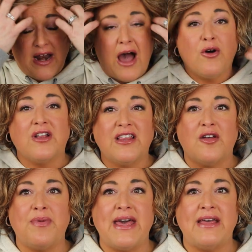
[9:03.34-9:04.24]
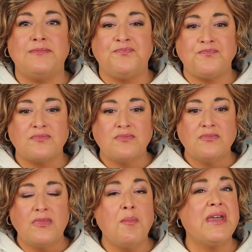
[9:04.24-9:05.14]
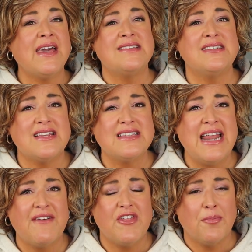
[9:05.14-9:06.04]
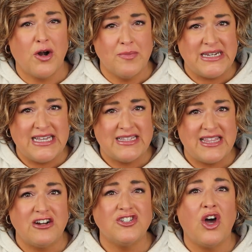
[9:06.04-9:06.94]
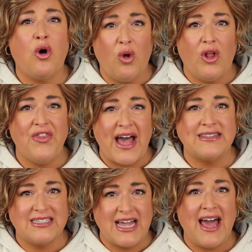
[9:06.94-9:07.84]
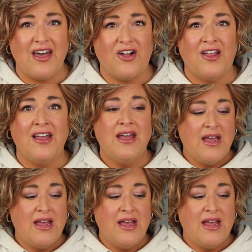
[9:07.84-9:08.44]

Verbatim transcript: it out a little bit because it doesn't have the permatease there to hold that style.